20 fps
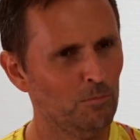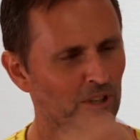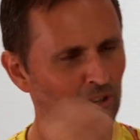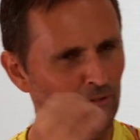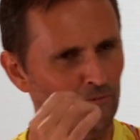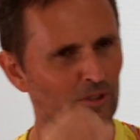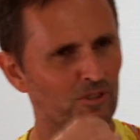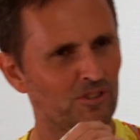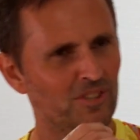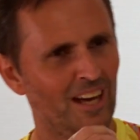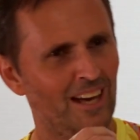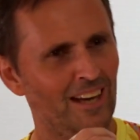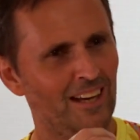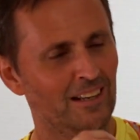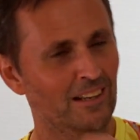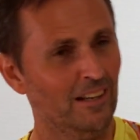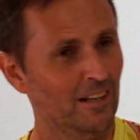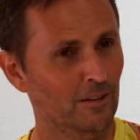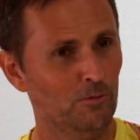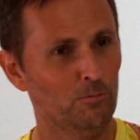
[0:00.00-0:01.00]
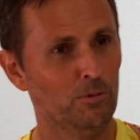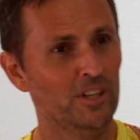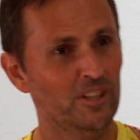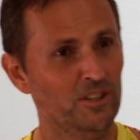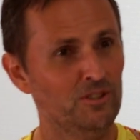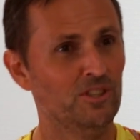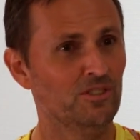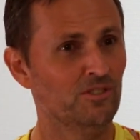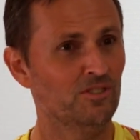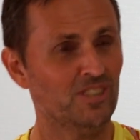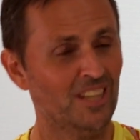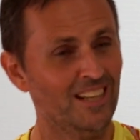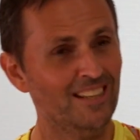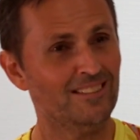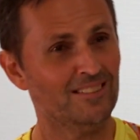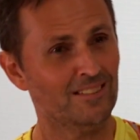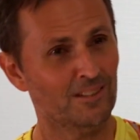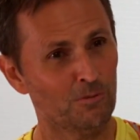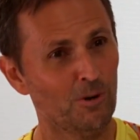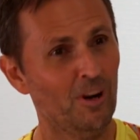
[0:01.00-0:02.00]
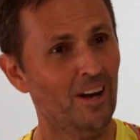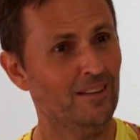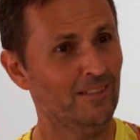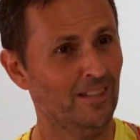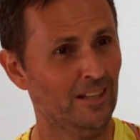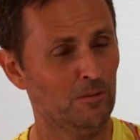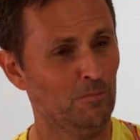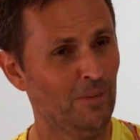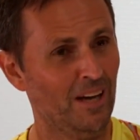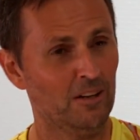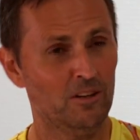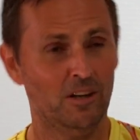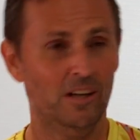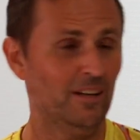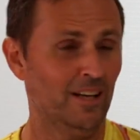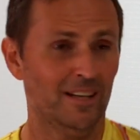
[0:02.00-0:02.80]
But if you're saying religions teach the right thing about God,